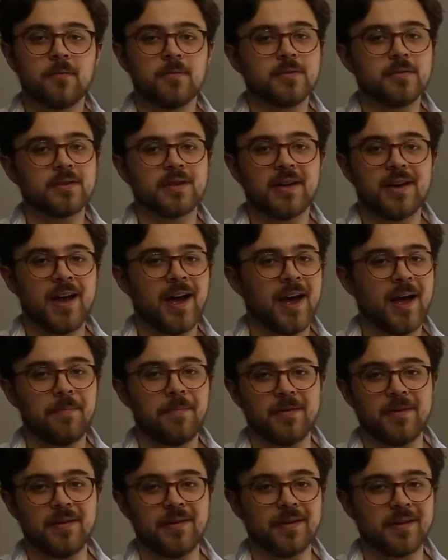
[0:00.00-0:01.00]
was going to
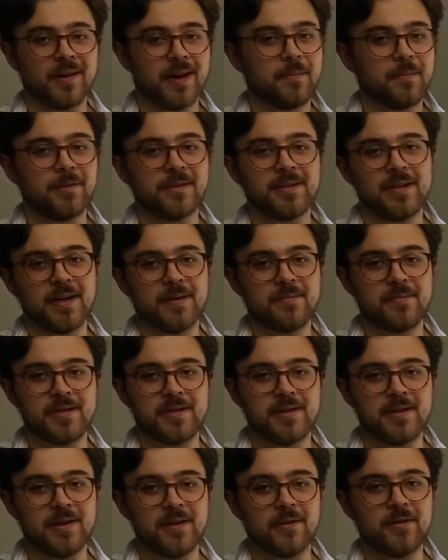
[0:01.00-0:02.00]
happen a couple times a
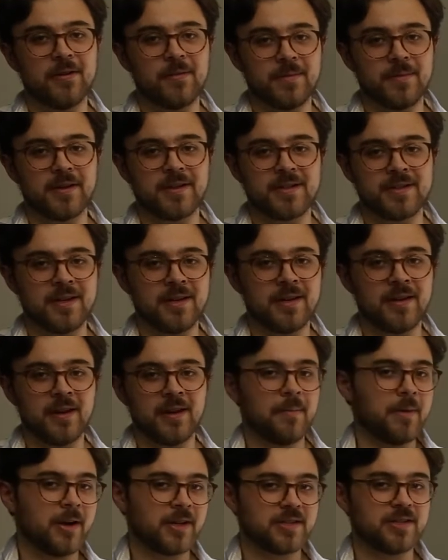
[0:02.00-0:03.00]
year in a big city.
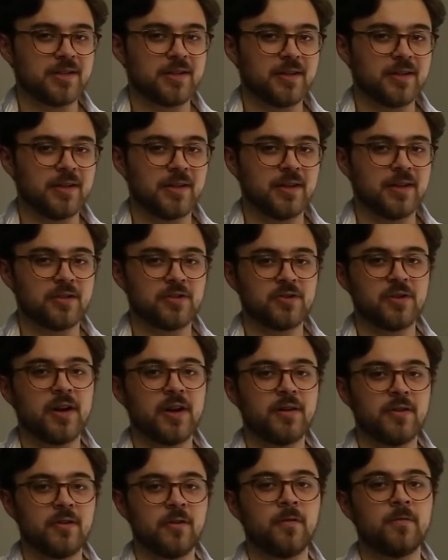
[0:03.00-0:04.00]
I'm actually going to try
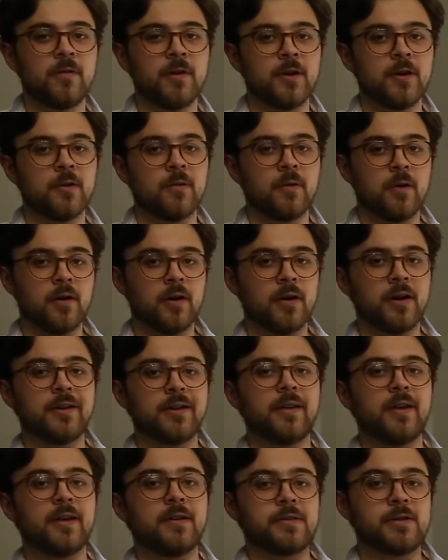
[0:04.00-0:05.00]
and do a video on
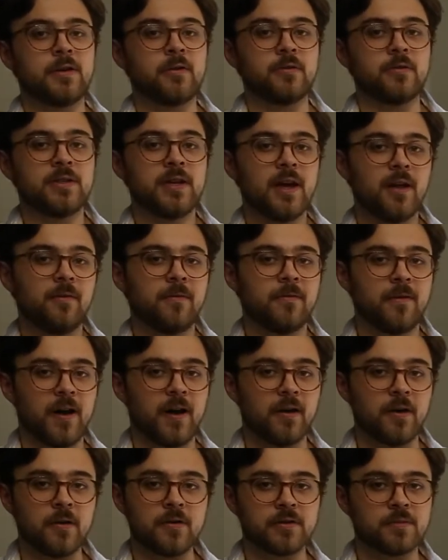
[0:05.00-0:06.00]
Atlanta's hotel
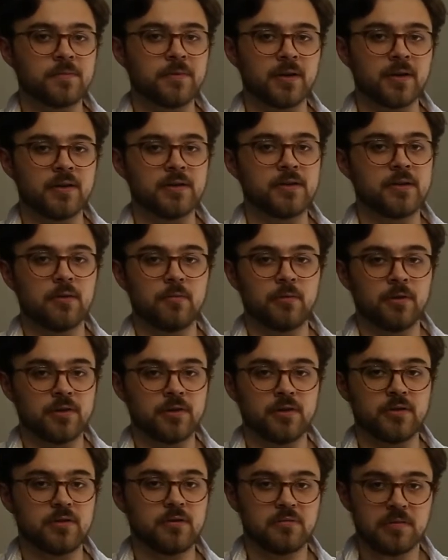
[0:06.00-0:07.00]
fires because there were
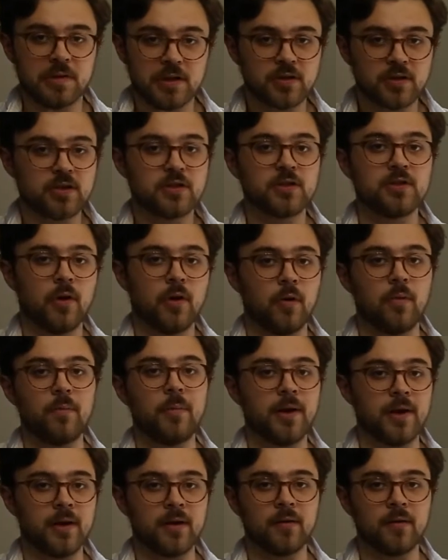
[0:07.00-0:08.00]
just so
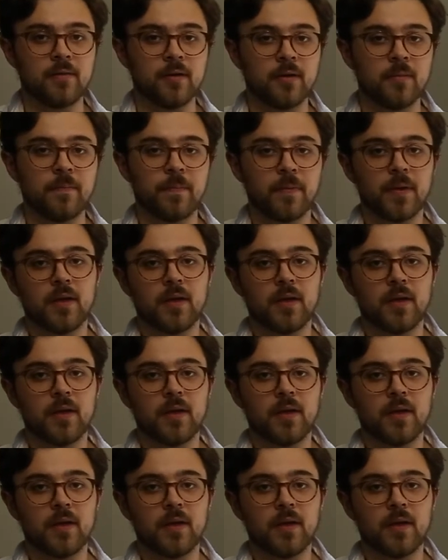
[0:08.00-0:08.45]
many of them.